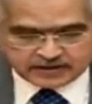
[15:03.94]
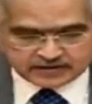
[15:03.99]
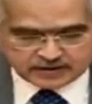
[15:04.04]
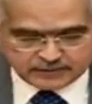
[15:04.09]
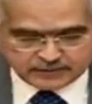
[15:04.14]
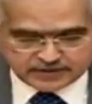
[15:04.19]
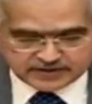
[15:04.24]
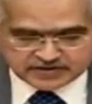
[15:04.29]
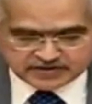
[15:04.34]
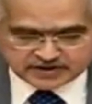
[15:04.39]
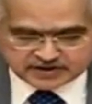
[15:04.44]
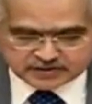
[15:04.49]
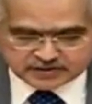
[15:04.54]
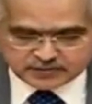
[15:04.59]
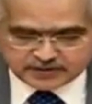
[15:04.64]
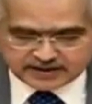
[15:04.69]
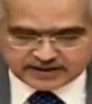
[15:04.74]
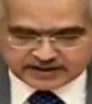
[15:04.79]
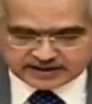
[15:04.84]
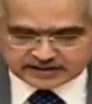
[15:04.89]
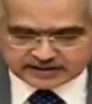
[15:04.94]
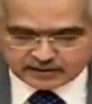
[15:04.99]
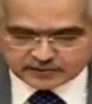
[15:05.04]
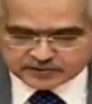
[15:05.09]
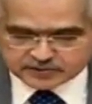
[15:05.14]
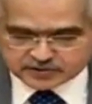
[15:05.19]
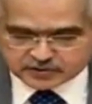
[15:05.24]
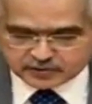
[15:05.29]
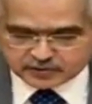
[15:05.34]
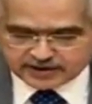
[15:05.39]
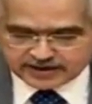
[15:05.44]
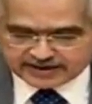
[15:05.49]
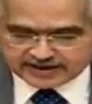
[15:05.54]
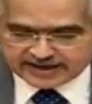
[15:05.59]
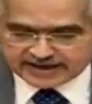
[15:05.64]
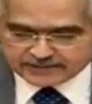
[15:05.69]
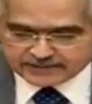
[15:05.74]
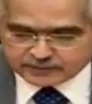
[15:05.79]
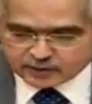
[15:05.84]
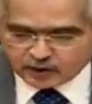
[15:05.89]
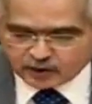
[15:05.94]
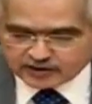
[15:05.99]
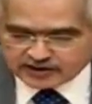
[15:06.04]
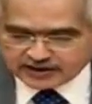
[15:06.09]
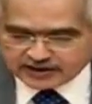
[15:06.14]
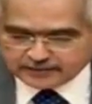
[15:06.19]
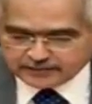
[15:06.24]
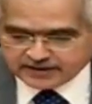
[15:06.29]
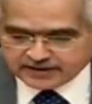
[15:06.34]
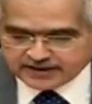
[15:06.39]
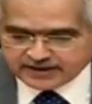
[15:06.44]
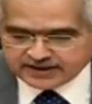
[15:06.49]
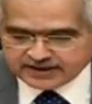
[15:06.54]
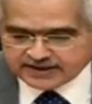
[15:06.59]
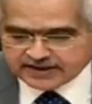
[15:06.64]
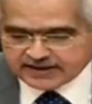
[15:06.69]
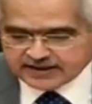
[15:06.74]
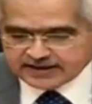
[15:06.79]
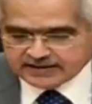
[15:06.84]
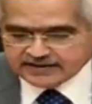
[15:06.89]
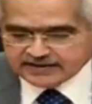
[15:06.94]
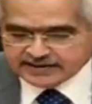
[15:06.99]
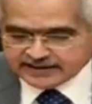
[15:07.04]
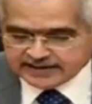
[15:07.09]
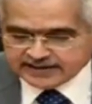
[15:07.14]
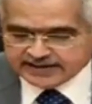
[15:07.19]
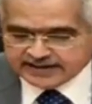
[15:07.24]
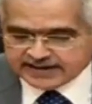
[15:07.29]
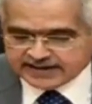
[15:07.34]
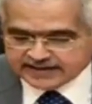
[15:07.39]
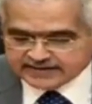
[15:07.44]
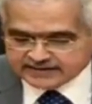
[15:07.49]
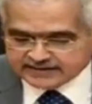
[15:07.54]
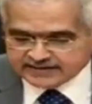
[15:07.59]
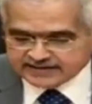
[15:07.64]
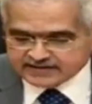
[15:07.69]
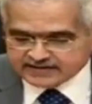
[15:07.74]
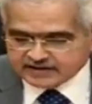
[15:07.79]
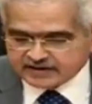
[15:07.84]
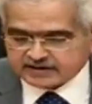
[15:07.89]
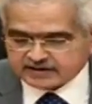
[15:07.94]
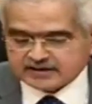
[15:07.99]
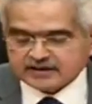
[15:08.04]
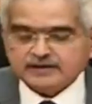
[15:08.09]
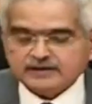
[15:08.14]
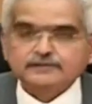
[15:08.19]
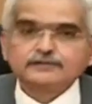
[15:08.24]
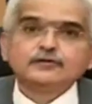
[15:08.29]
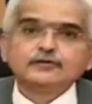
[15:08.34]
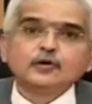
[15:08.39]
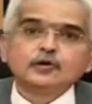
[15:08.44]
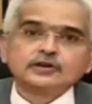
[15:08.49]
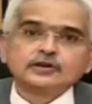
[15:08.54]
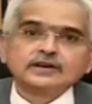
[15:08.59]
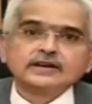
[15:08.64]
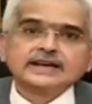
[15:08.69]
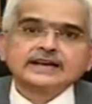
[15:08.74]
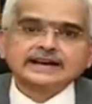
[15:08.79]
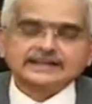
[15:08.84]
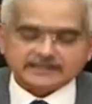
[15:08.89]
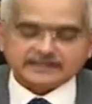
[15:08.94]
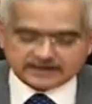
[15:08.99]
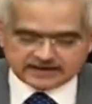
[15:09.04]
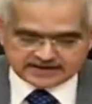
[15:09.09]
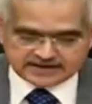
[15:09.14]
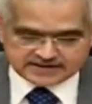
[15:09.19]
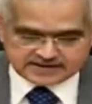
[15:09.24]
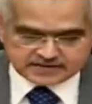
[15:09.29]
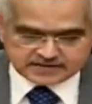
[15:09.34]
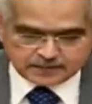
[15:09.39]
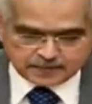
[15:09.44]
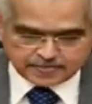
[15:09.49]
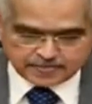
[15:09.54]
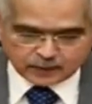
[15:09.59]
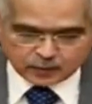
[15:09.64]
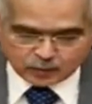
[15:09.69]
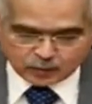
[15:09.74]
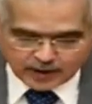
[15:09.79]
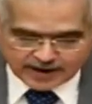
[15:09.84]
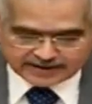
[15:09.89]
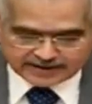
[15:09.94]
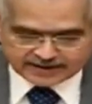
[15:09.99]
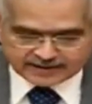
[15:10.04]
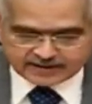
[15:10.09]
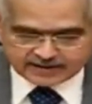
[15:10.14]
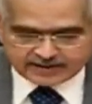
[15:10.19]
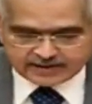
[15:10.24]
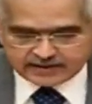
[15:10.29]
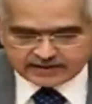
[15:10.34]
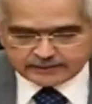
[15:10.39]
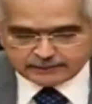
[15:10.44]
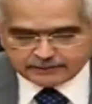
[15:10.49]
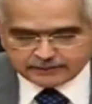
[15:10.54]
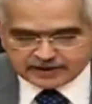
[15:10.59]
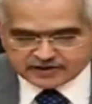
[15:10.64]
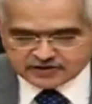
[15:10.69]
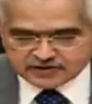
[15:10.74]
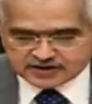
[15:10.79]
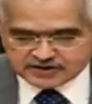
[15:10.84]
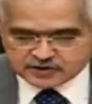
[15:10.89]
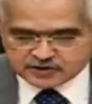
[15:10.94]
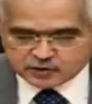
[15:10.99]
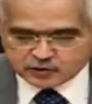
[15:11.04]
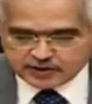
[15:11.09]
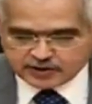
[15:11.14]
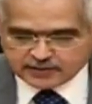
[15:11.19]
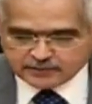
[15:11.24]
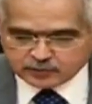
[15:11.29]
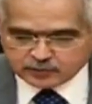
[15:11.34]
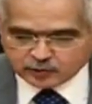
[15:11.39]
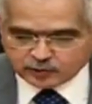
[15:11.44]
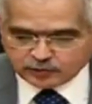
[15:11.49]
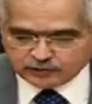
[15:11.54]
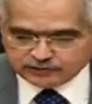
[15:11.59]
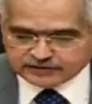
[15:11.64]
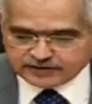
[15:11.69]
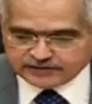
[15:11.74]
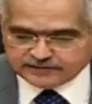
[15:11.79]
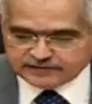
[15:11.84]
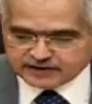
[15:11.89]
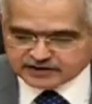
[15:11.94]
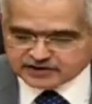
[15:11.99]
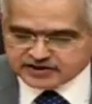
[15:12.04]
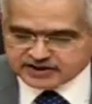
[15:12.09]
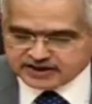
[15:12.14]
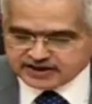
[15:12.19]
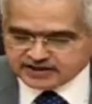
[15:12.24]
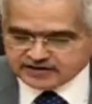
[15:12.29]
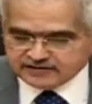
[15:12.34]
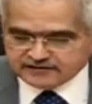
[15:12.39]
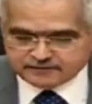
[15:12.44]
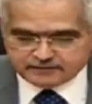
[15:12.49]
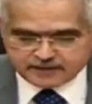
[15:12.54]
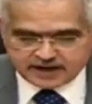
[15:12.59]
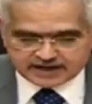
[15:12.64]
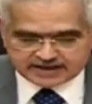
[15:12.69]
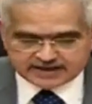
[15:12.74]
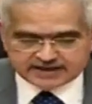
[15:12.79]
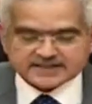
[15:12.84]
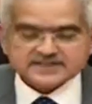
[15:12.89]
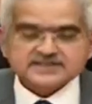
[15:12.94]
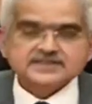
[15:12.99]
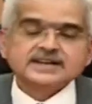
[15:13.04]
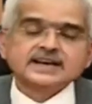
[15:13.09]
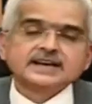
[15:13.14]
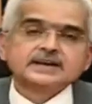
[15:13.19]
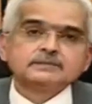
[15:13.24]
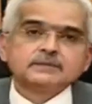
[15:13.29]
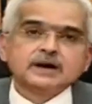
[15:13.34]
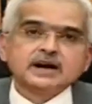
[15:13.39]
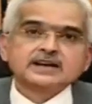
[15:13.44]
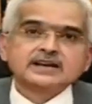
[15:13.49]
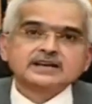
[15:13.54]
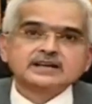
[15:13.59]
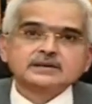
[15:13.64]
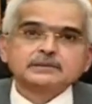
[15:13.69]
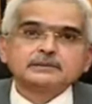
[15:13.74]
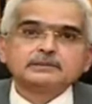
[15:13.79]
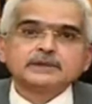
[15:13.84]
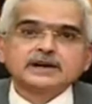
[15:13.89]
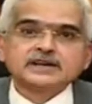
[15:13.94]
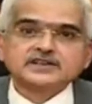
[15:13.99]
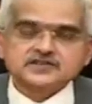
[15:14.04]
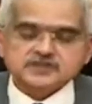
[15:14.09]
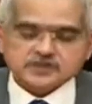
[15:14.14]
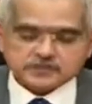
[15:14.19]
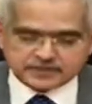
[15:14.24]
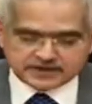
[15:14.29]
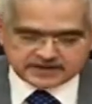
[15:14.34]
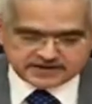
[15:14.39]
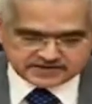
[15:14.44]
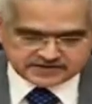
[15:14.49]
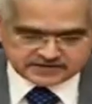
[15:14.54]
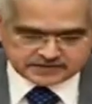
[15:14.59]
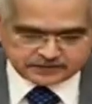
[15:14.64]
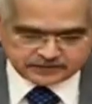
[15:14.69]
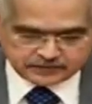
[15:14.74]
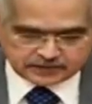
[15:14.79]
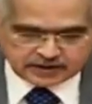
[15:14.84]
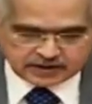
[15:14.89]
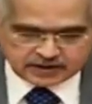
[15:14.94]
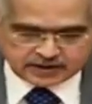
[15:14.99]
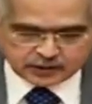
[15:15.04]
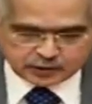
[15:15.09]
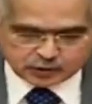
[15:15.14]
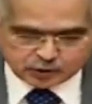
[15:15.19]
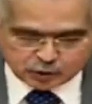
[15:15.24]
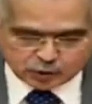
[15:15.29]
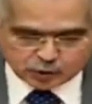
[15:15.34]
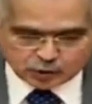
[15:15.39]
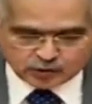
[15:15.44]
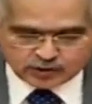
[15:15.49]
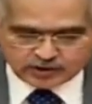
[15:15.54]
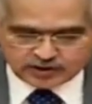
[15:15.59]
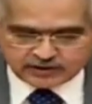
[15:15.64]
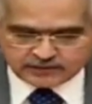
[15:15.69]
The measures being announced today can broadly be delineated under 4 categories. 1. Measures to improve the functioning of markets and market participants. 2.